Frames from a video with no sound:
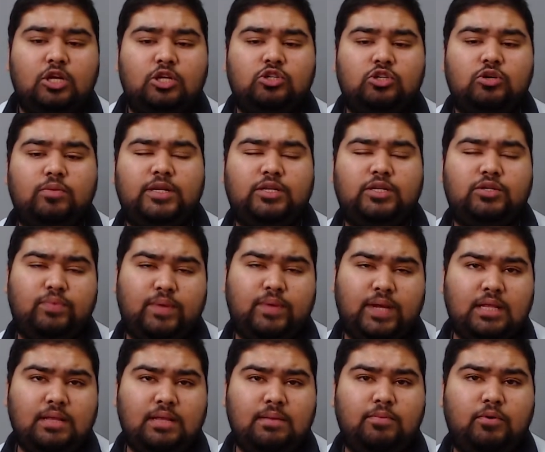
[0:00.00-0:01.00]
So
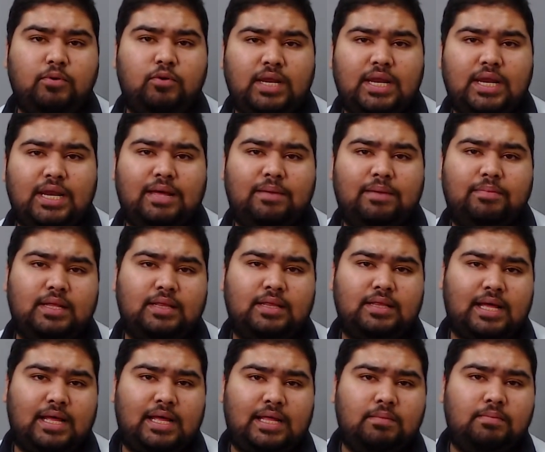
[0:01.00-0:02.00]
between the bony
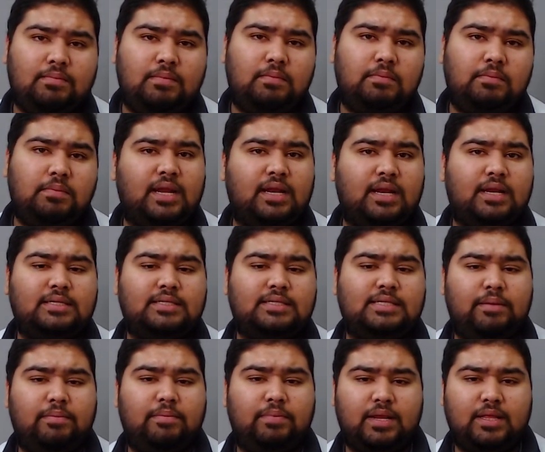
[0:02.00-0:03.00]
labyrinth and the
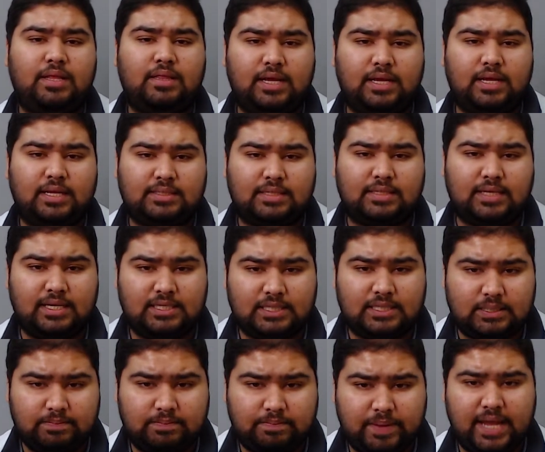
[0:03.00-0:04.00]
membranous labyrinth, there's a
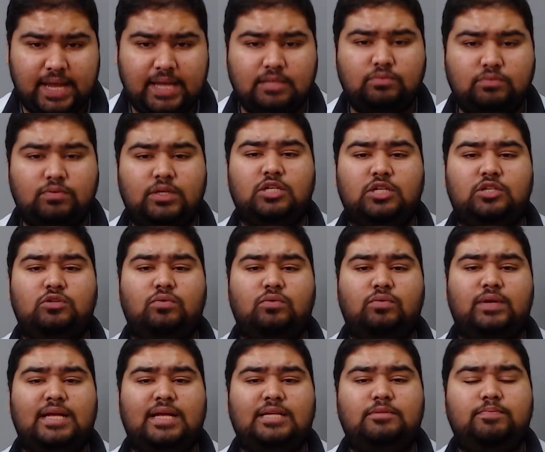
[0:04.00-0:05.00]
space which is
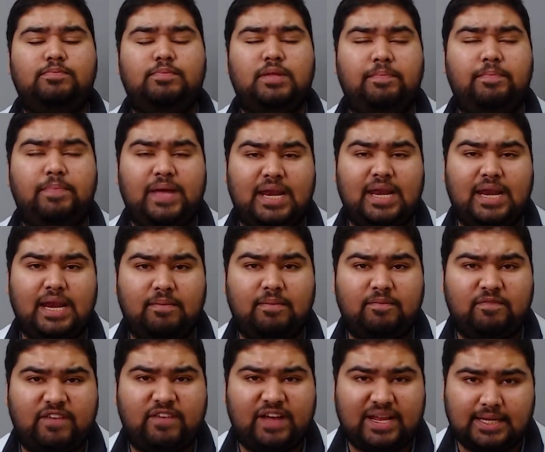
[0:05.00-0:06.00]
known as the
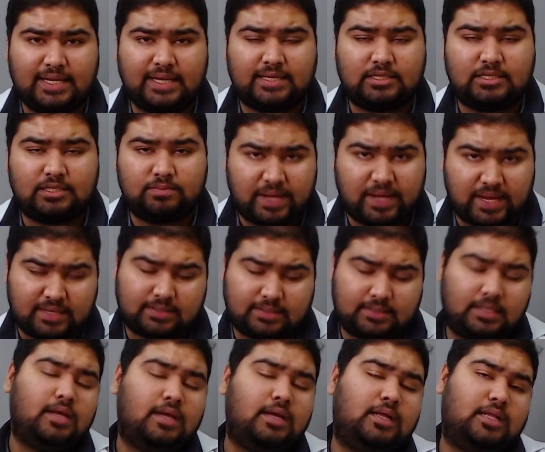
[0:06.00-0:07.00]
perilymphatic
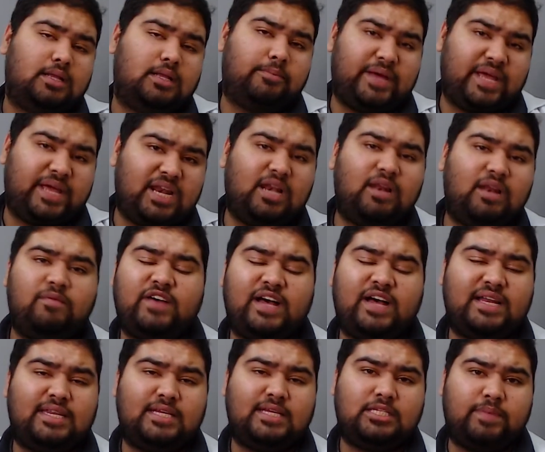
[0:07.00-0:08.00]
space. The
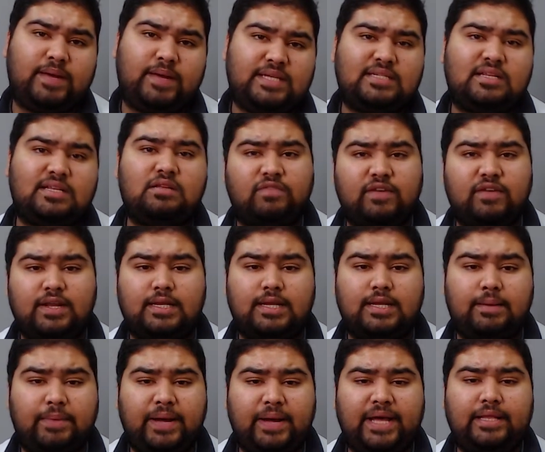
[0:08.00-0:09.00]
perilymphatic space is filled
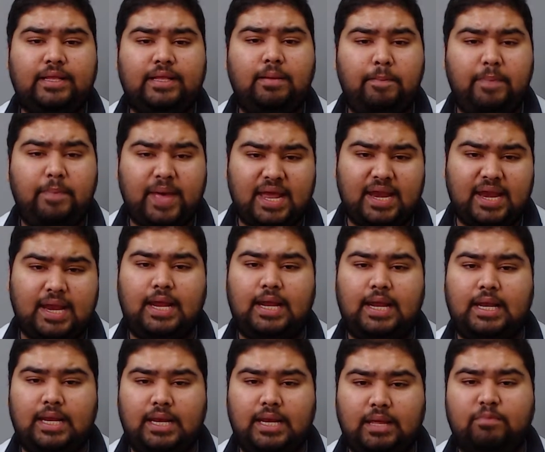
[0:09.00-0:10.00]
up by the
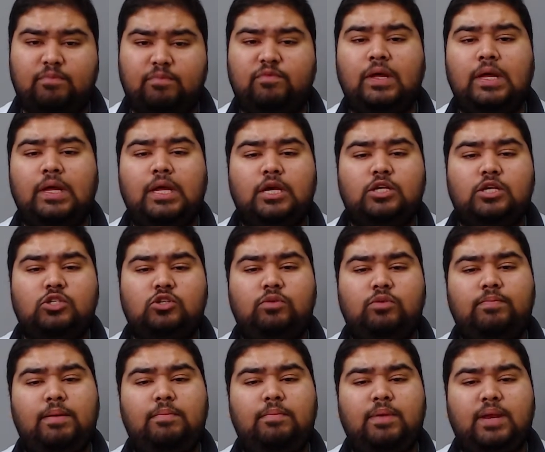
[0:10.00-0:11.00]
perilymph. So
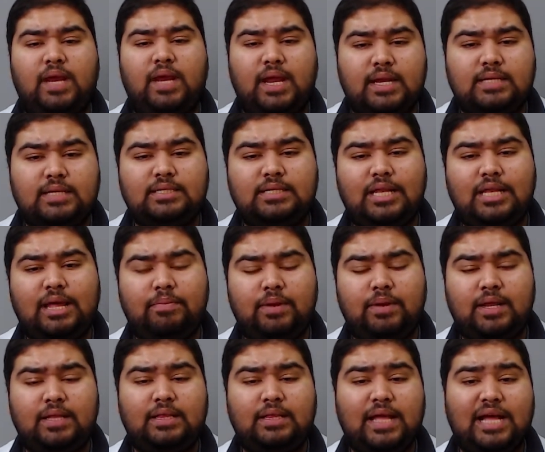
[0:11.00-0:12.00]
membranous
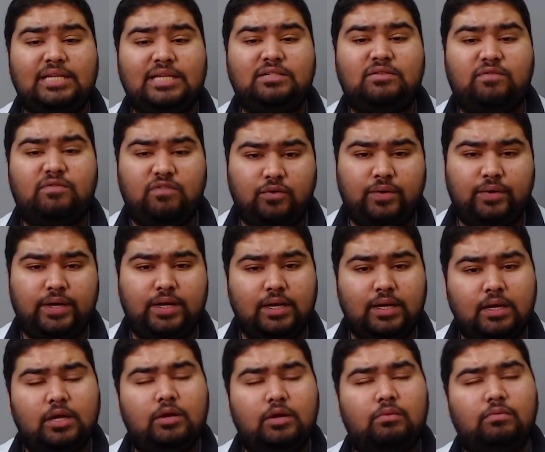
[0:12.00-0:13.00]
labyrinth has
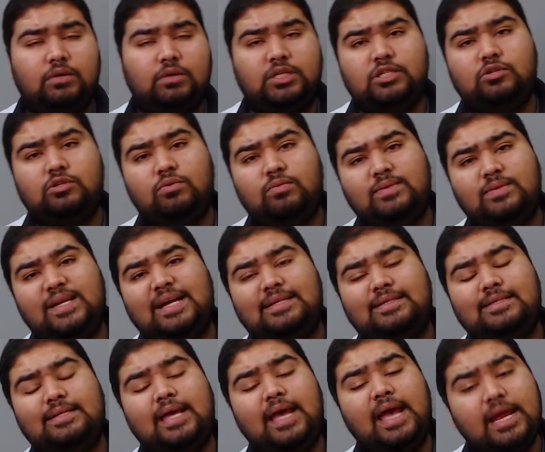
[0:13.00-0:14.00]
fluid which is known
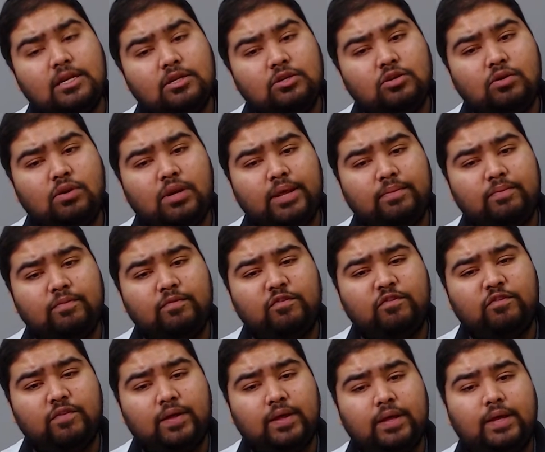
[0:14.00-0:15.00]
as
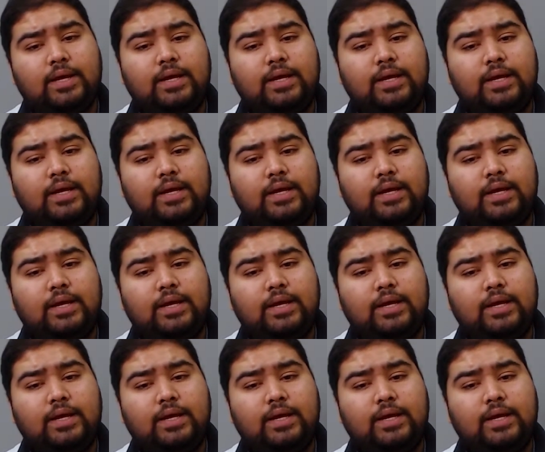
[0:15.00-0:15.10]
endolymph.